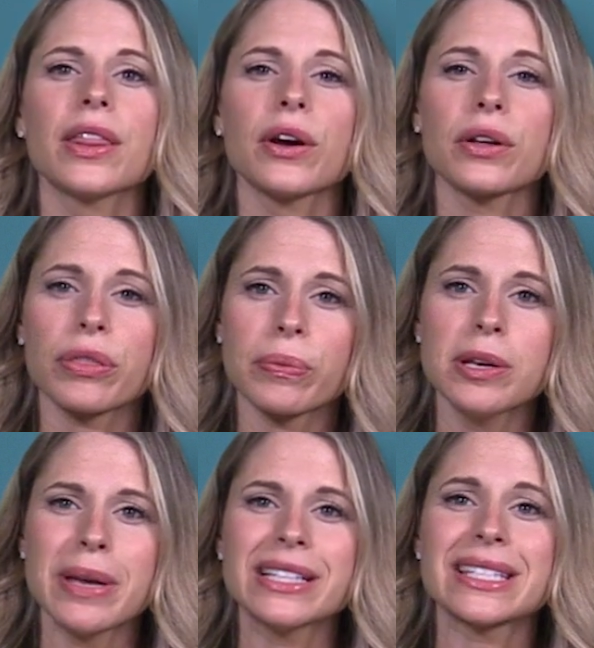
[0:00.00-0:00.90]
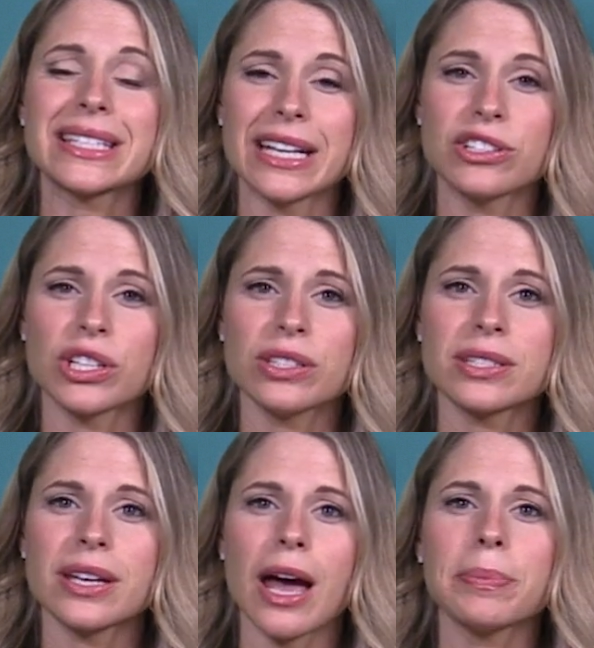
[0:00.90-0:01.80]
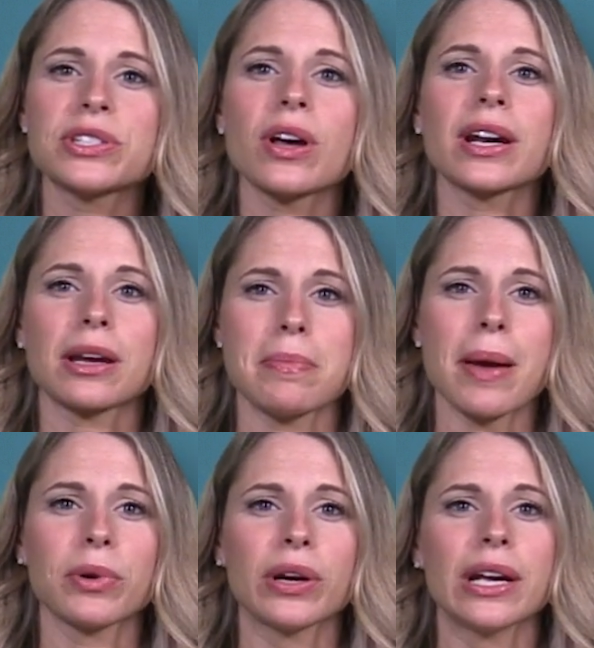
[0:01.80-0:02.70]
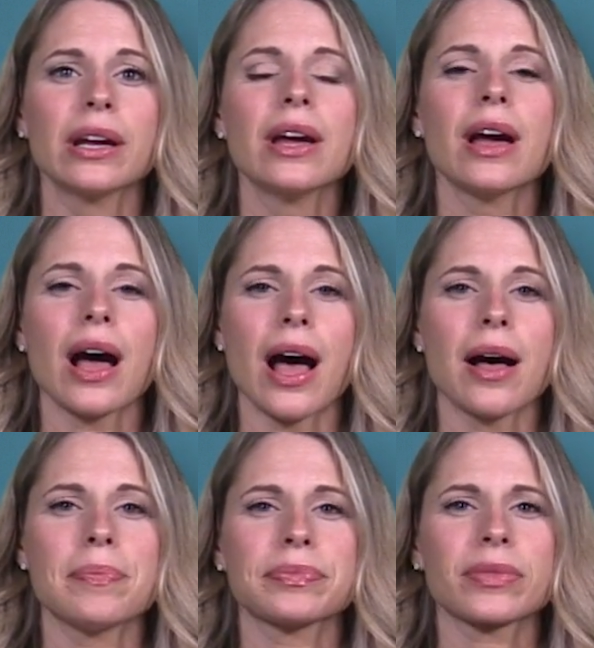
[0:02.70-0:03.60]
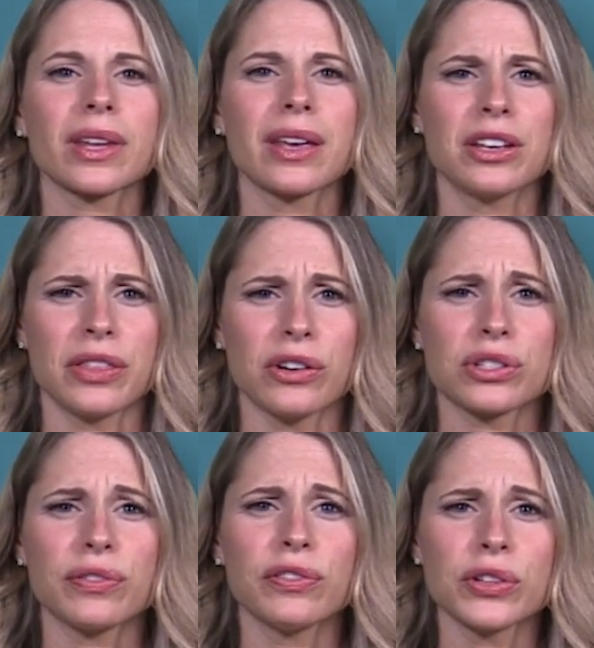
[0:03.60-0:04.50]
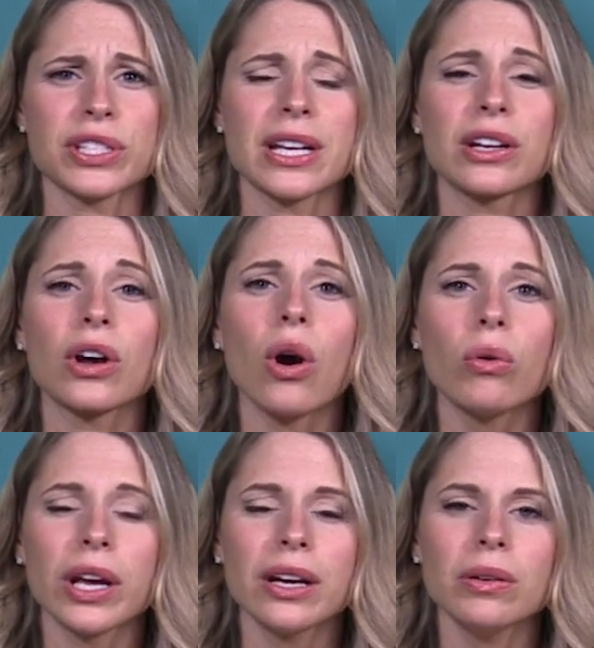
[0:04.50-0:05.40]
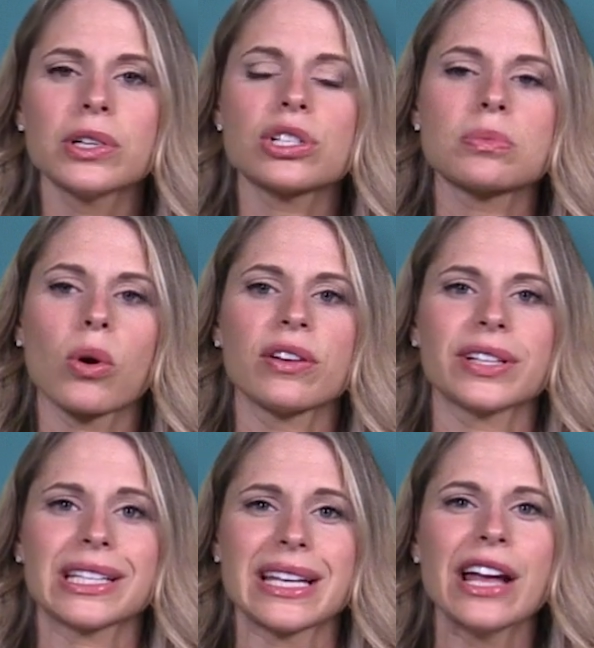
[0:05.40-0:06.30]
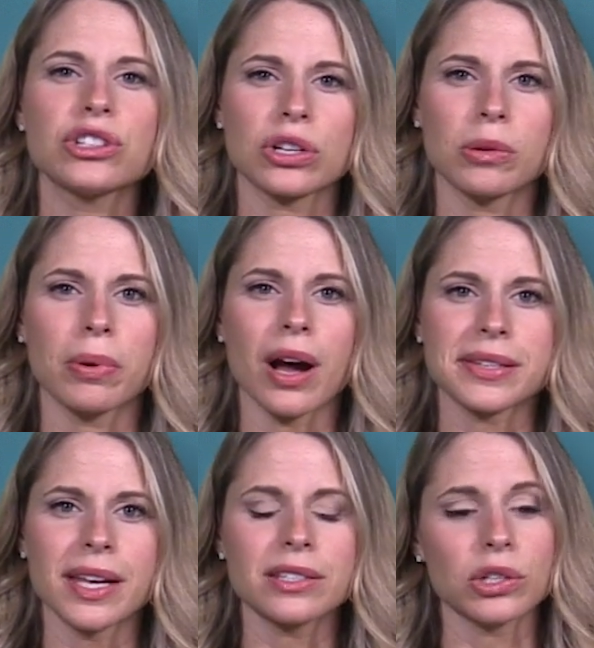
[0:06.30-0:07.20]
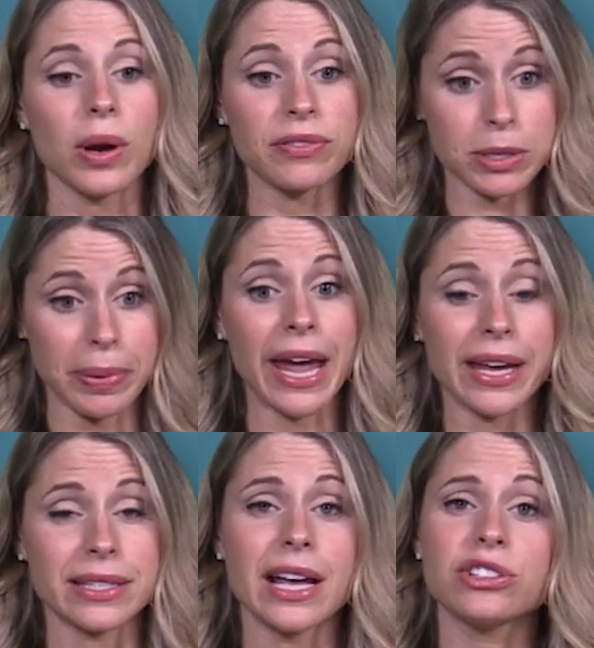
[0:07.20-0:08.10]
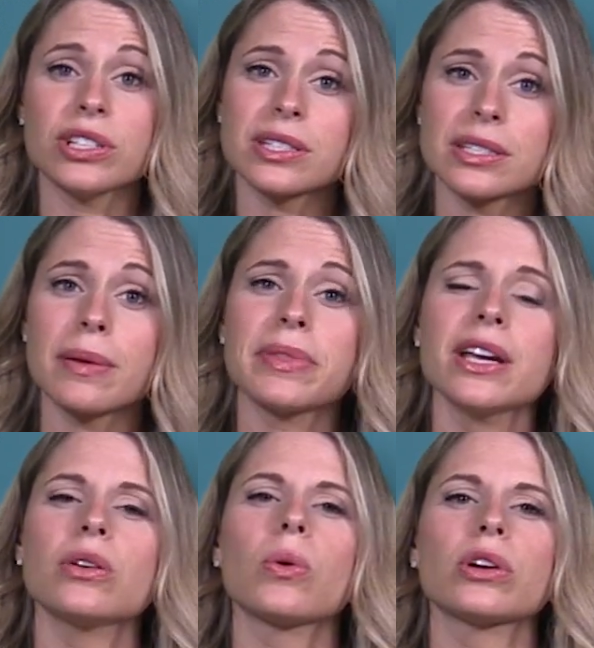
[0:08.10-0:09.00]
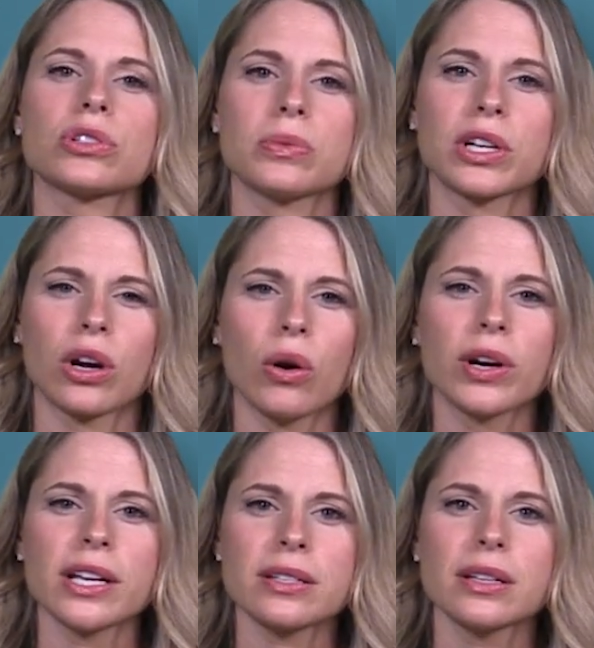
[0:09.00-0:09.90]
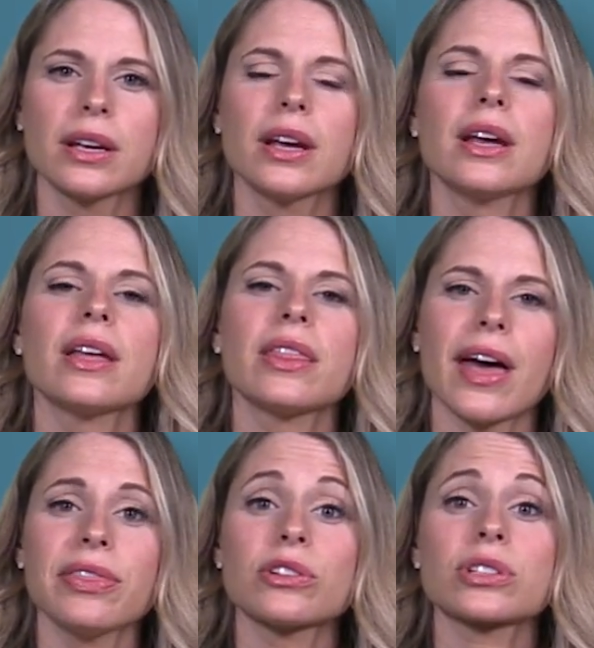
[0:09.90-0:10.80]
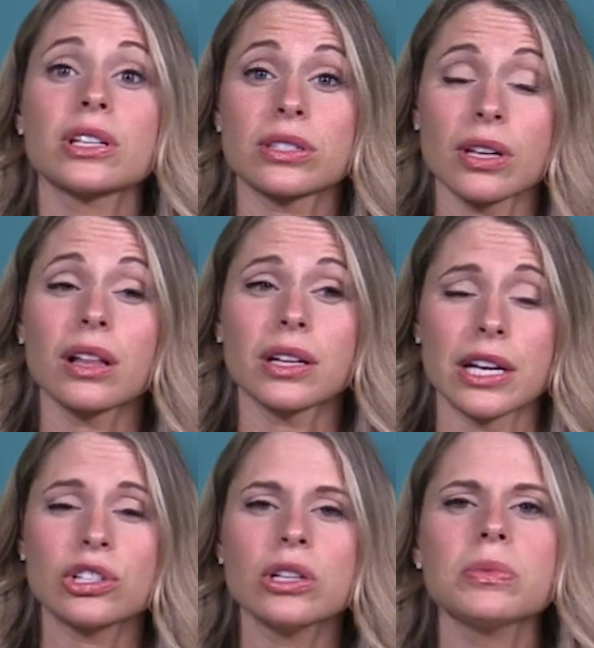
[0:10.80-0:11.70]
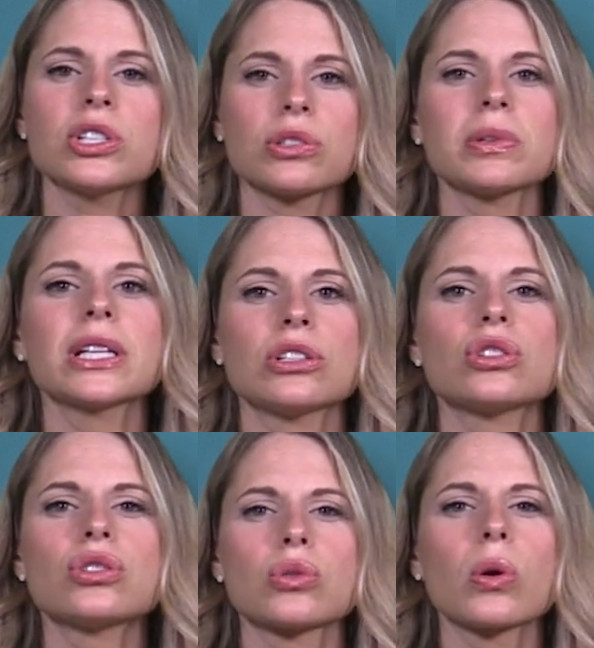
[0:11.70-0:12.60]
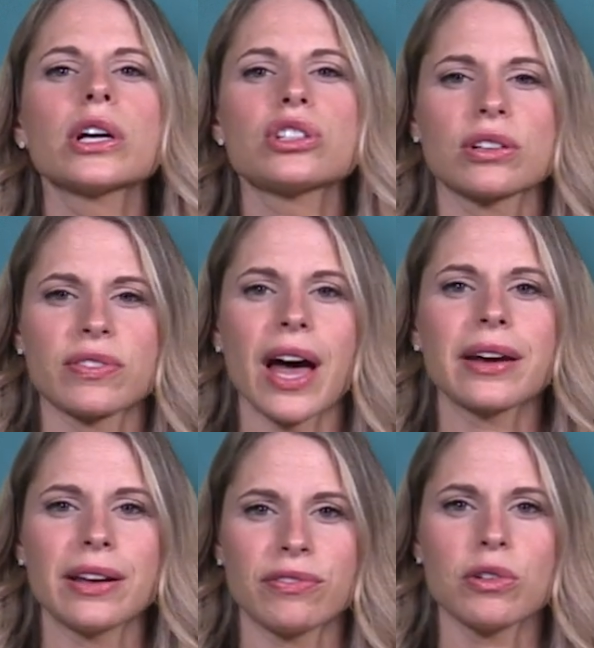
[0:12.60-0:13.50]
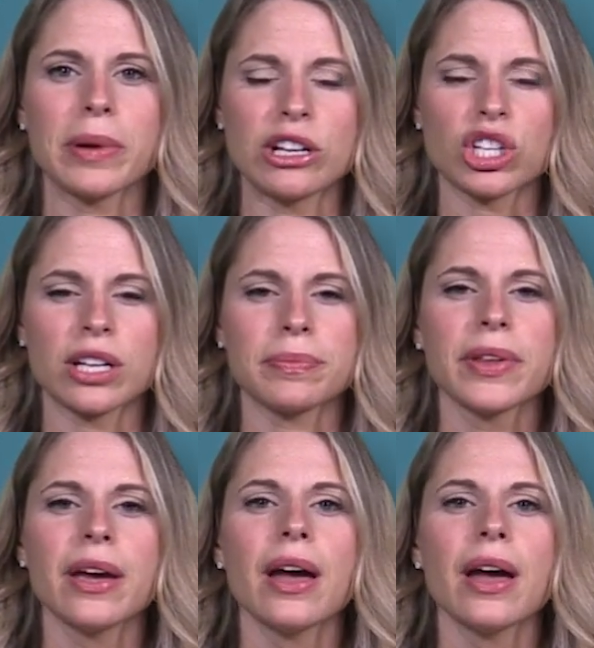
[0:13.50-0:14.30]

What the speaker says: There are three main stages to episodic memory. There's first encoding, which is more of an attentional process. So you have to pay attention to something in order to encode it. Then there's consolidation, which is really storage of that information